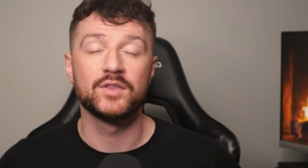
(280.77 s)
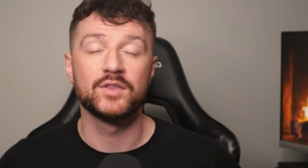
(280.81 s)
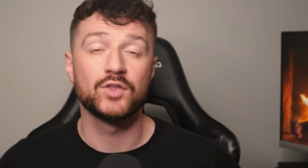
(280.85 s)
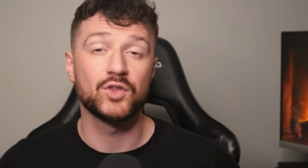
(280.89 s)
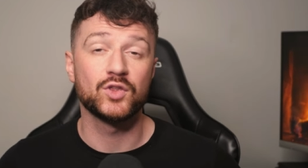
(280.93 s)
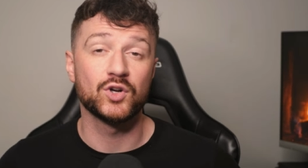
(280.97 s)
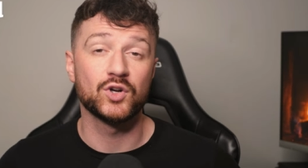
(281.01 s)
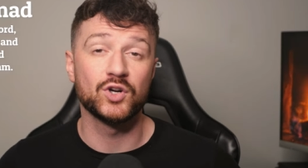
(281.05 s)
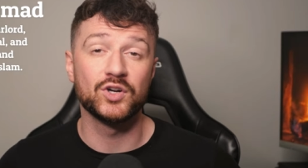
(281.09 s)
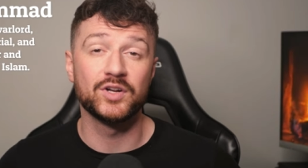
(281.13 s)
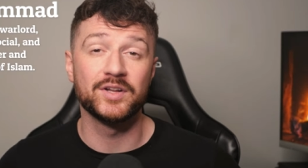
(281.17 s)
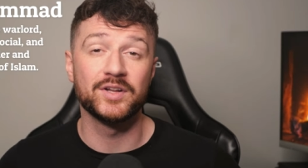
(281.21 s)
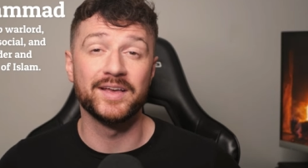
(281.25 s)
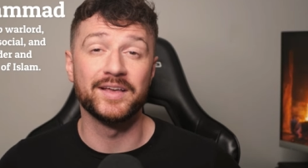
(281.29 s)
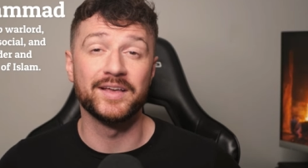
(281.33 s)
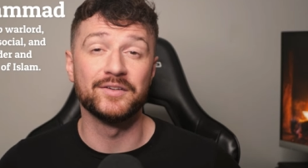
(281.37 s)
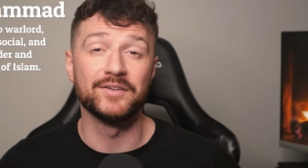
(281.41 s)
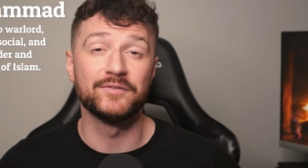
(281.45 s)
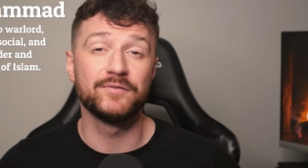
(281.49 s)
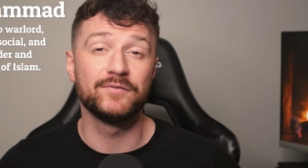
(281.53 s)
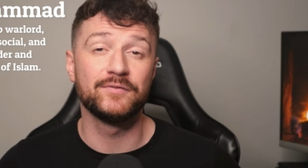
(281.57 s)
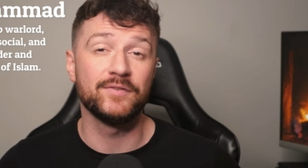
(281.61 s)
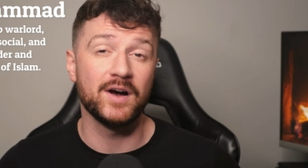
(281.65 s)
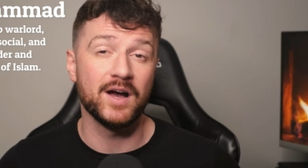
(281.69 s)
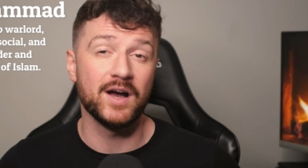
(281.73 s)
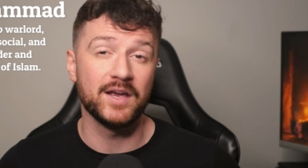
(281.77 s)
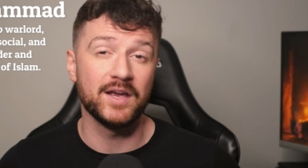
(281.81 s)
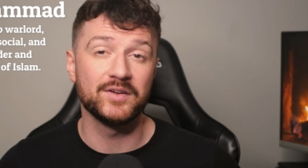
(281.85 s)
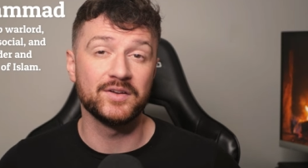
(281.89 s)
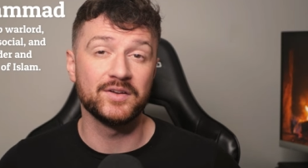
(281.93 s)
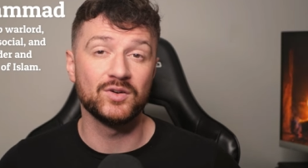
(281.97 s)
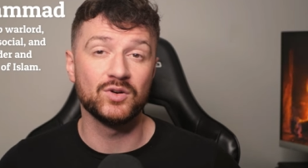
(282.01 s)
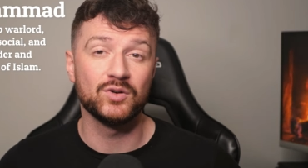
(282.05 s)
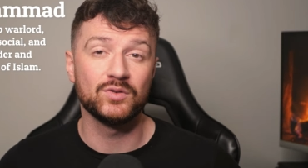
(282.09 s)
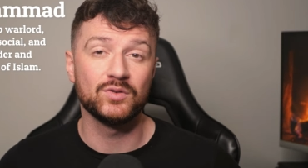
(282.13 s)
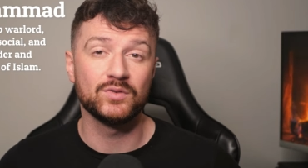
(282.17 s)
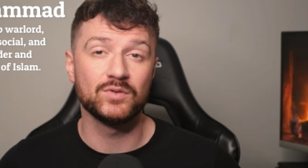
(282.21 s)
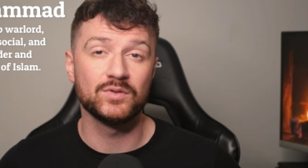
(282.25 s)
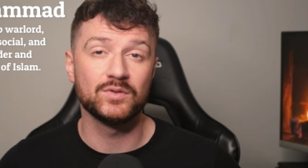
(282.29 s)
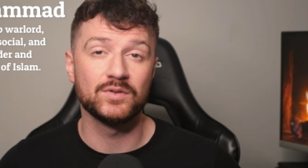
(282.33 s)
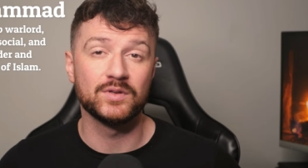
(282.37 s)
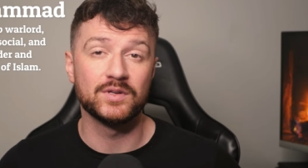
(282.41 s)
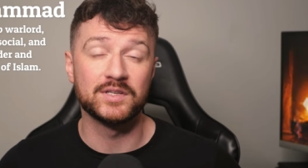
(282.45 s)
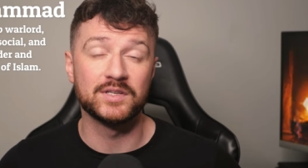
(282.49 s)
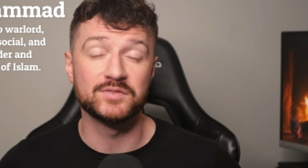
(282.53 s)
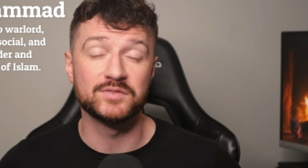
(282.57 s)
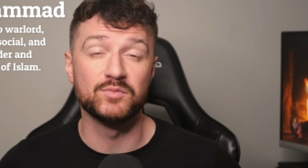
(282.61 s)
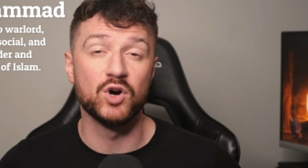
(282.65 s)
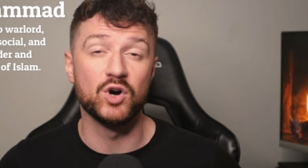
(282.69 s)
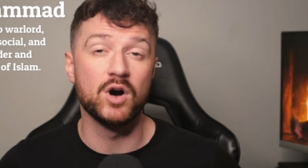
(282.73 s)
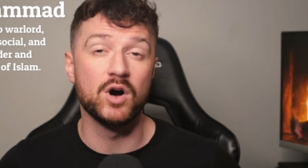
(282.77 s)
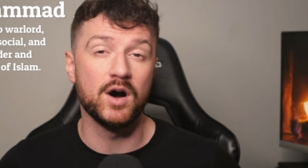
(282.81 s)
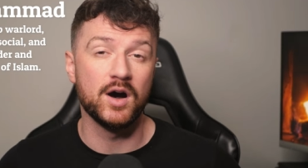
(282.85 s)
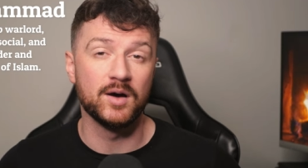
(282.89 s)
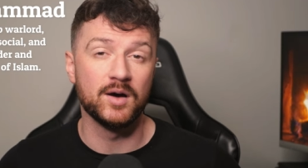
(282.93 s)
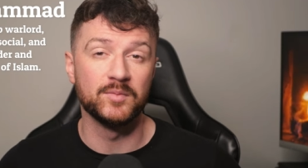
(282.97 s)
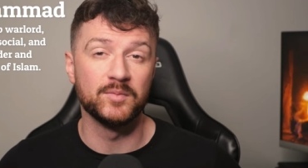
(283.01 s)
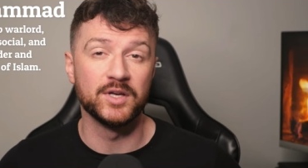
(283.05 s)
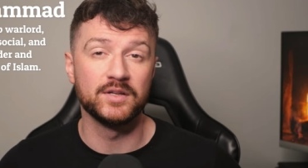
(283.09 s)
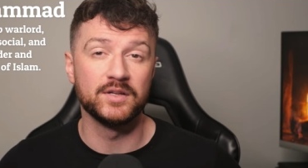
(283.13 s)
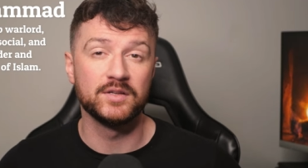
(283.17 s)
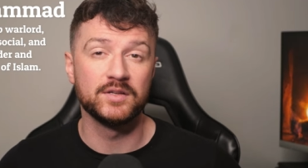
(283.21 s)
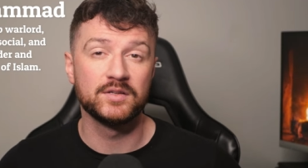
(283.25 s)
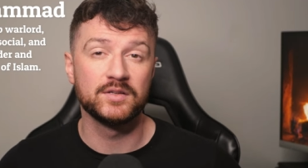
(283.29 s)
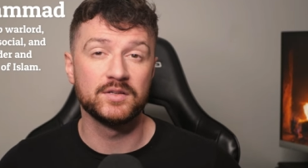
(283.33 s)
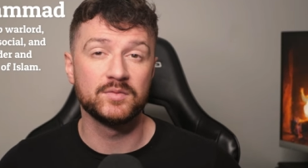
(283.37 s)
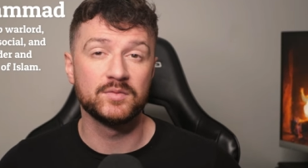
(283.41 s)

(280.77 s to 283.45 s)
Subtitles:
Third and final is Muhammad.